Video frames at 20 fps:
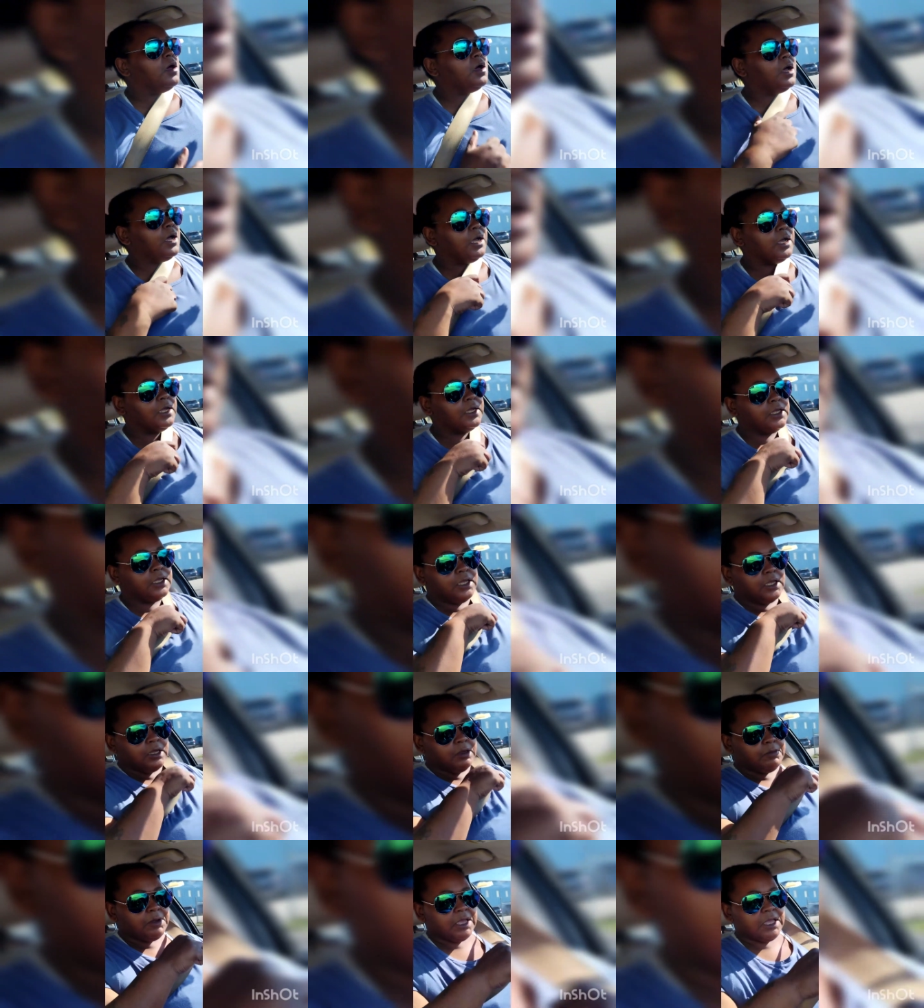I
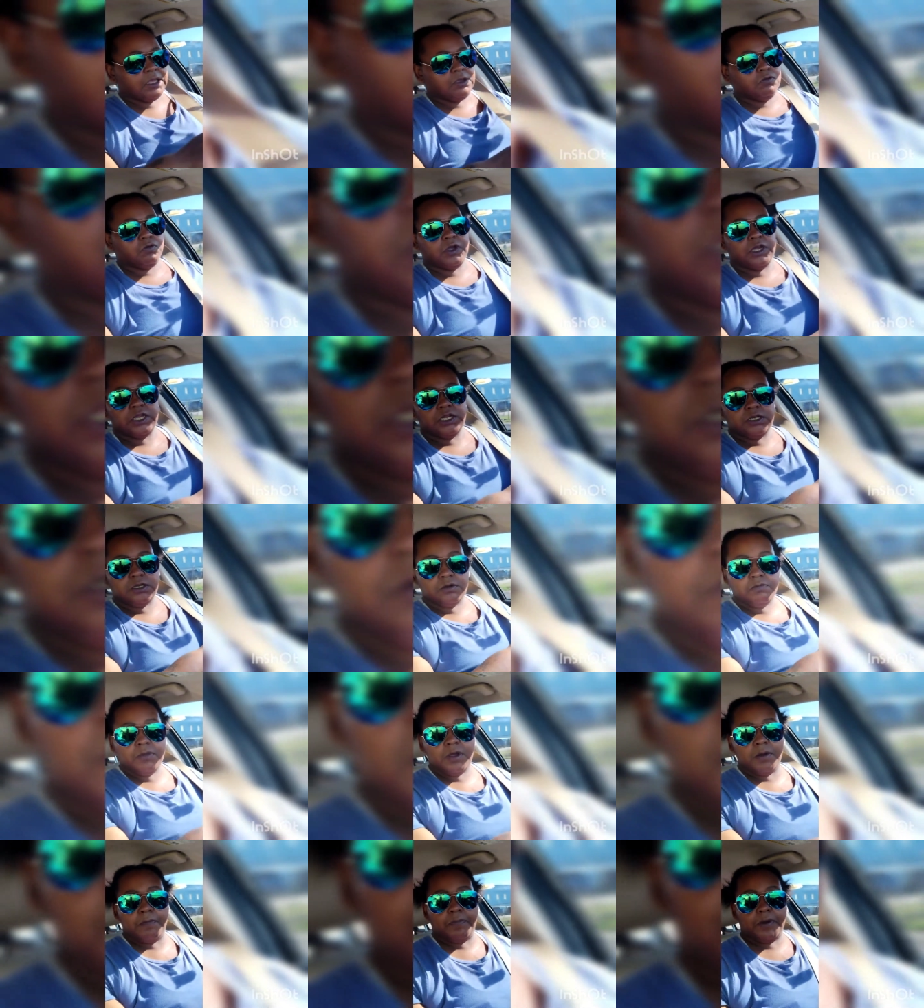am a
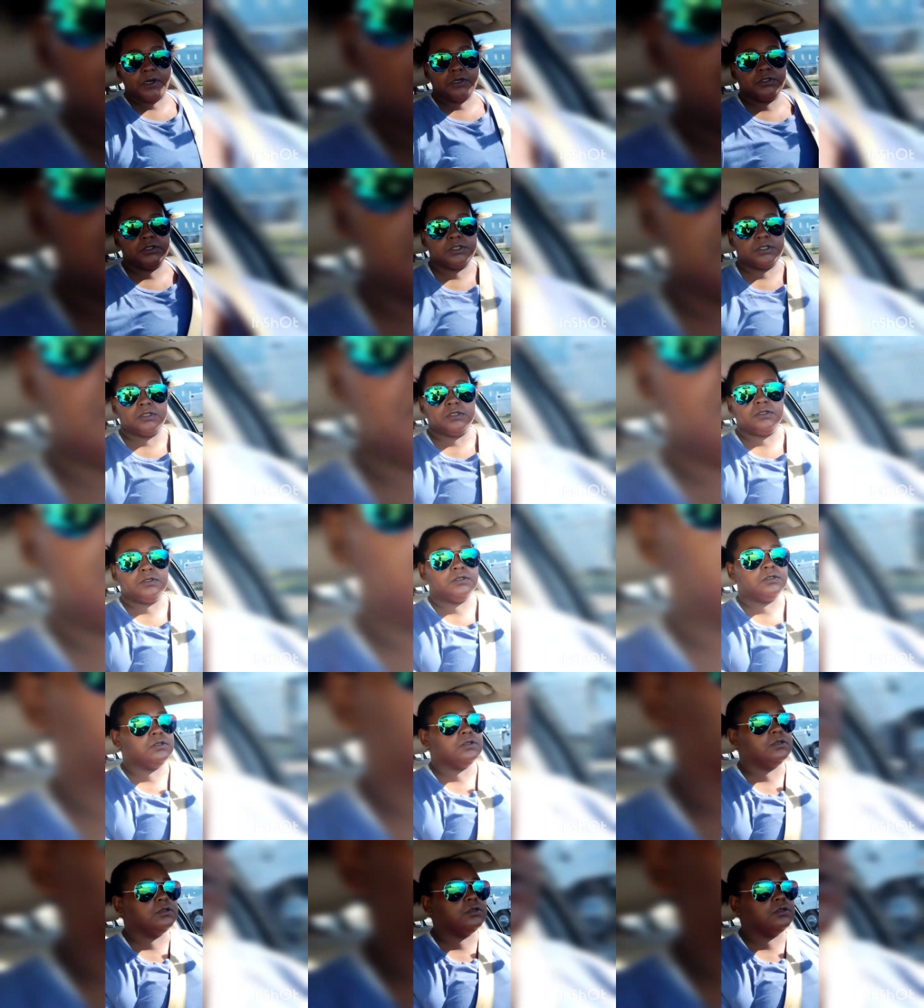random person,